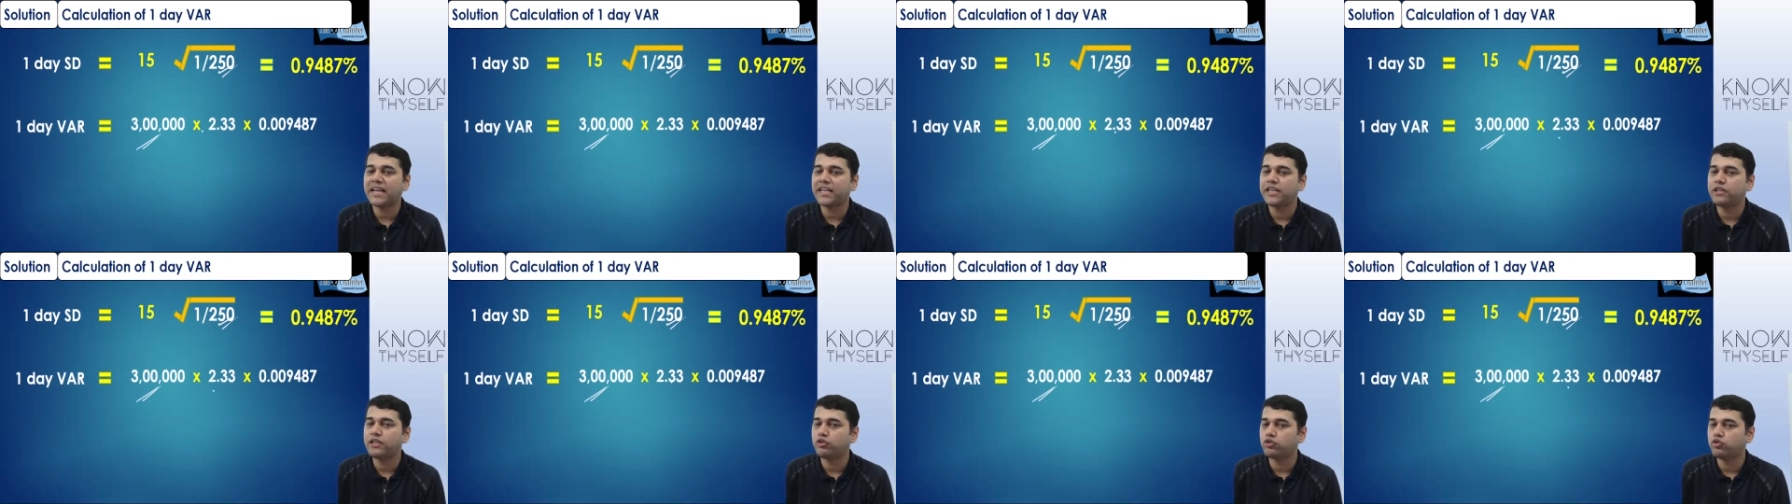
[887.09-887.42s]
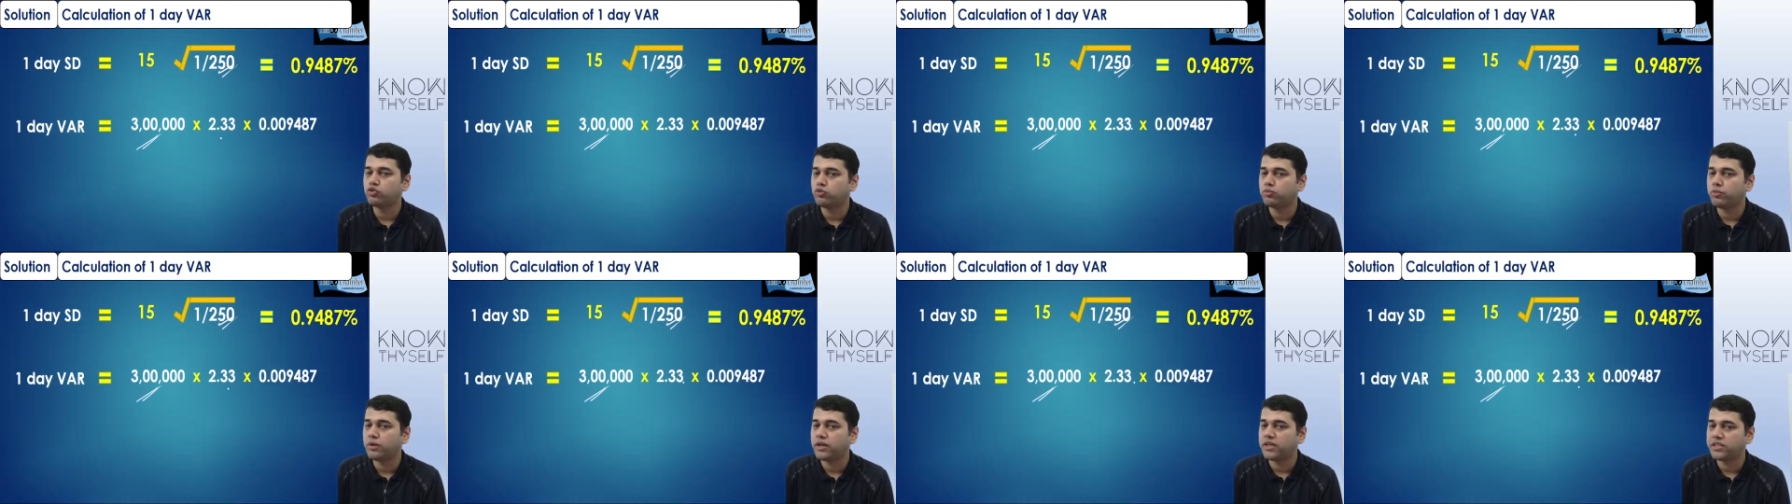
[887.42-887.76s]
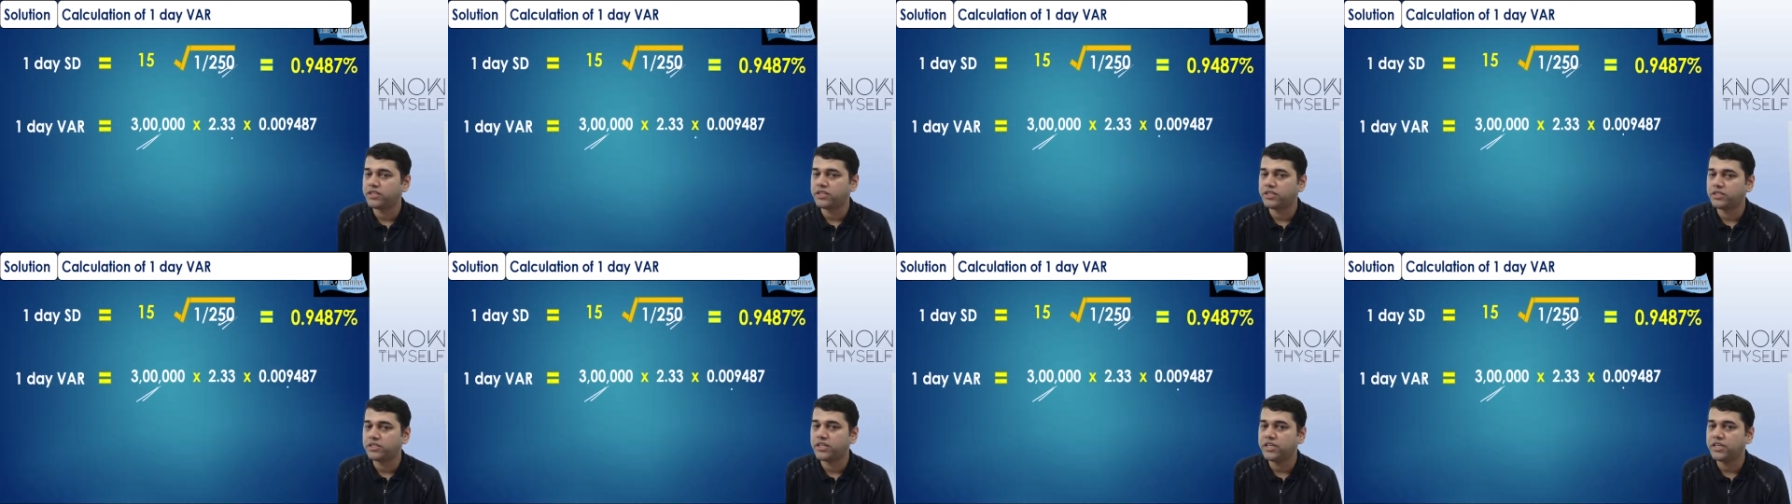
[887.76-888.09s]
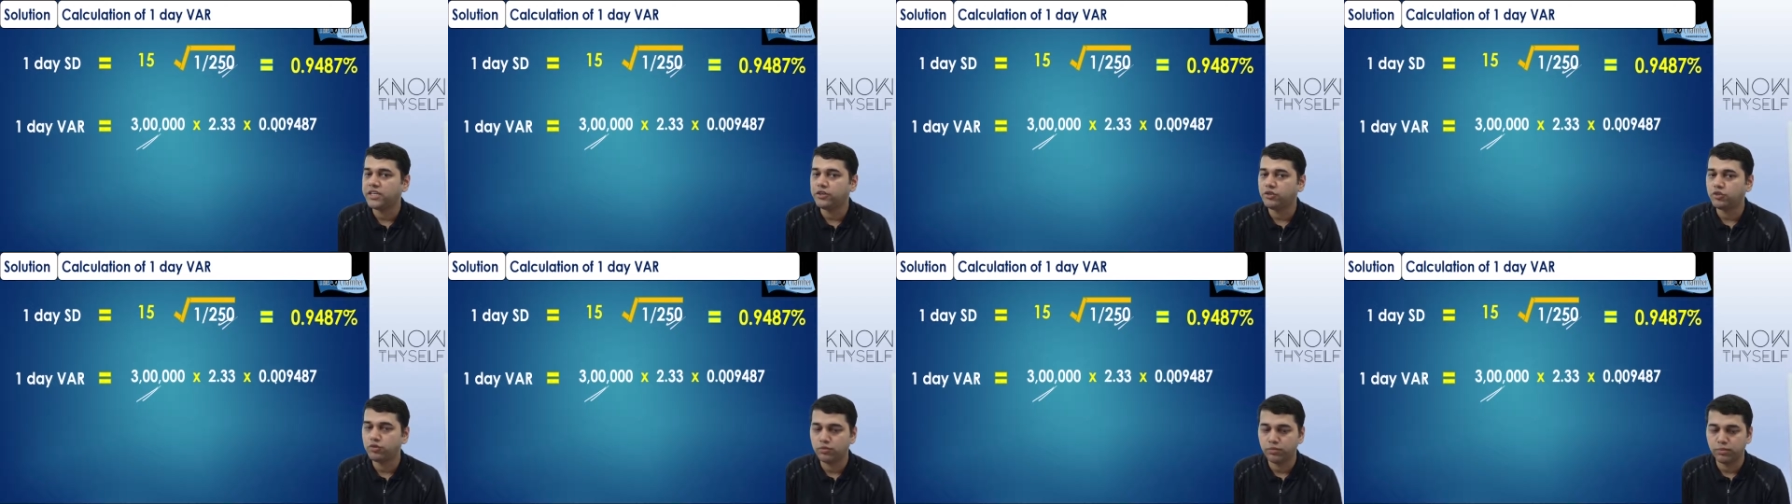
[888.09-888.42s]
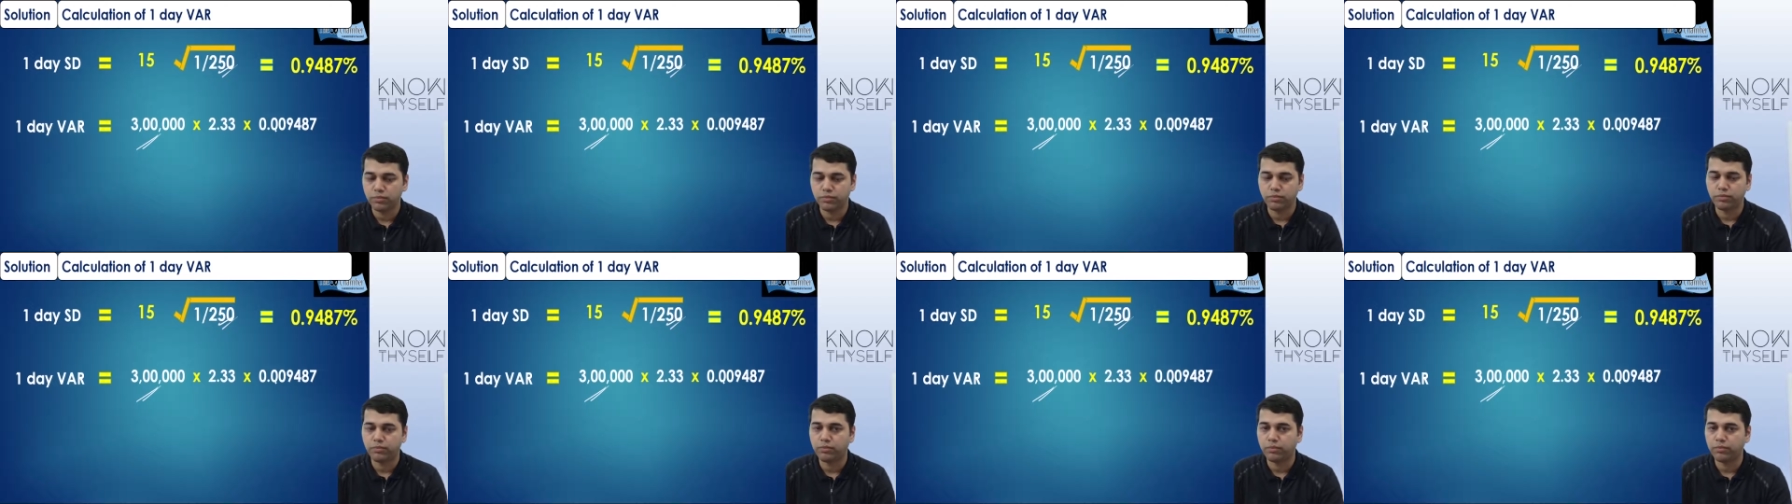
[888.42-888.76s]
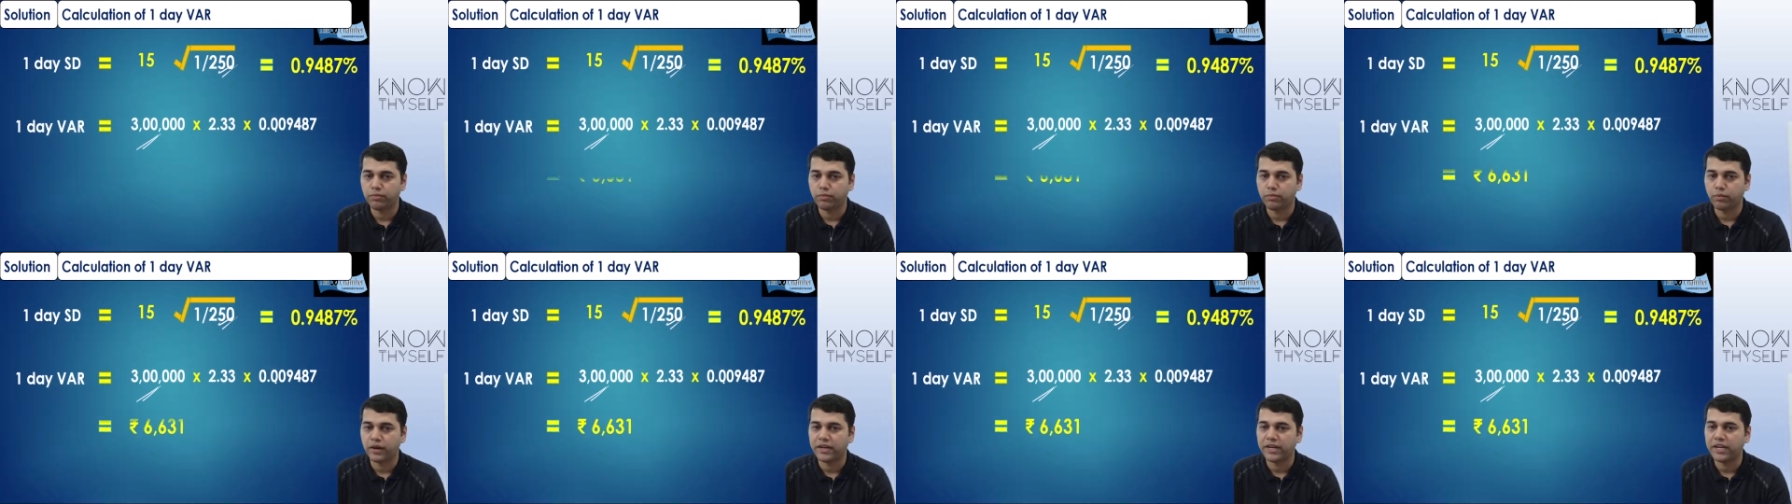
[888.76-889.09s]
into 2.33 into
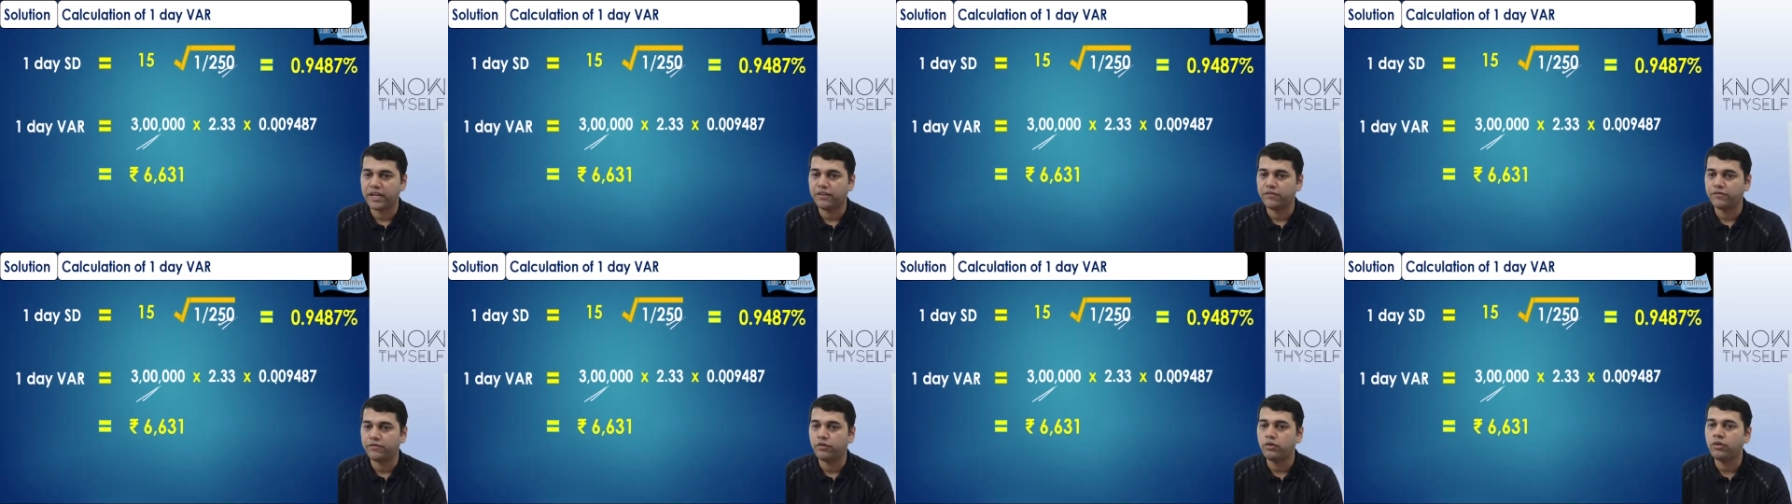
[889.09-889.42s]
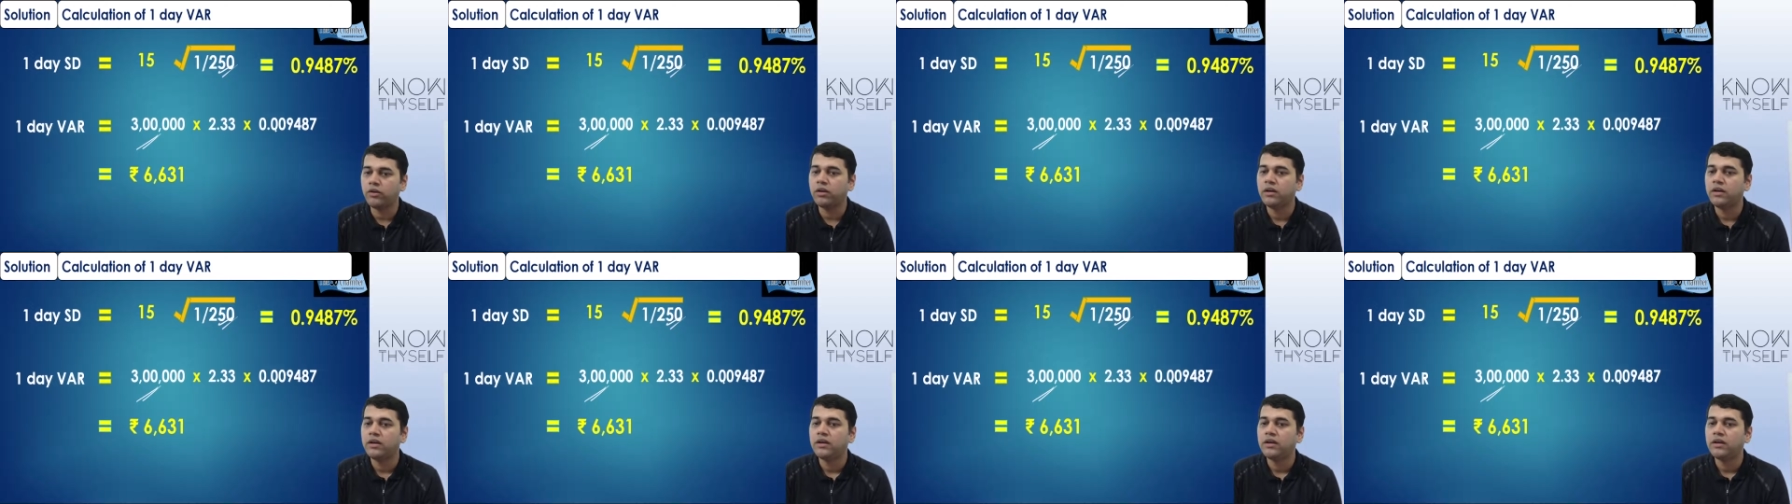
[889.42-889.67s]
0.94.